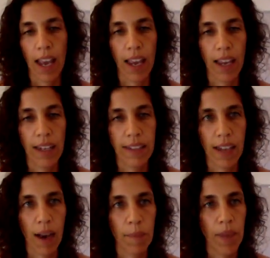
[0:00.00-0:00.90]
And
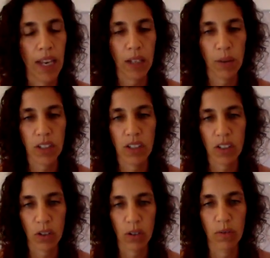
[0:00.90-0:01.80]
any questions
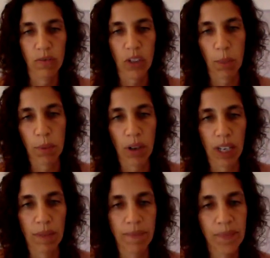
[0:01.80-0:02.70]
at all, jump on
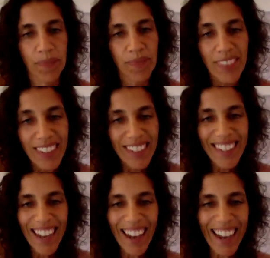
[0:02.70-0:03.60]
in.
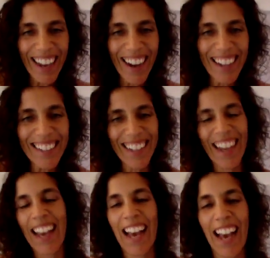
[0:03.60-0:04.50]
Okay guys,
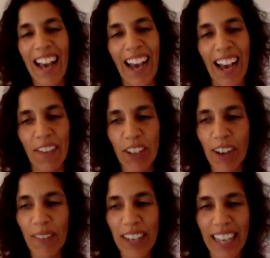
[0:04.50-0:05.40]
have a
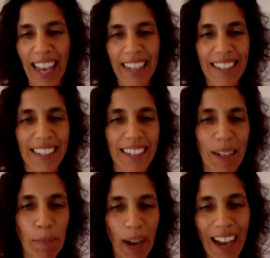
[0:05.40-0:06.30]
great weekend.
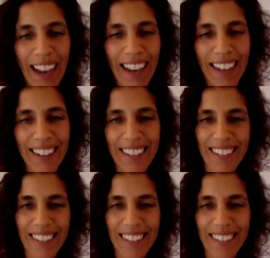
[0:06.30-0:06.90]
Bye.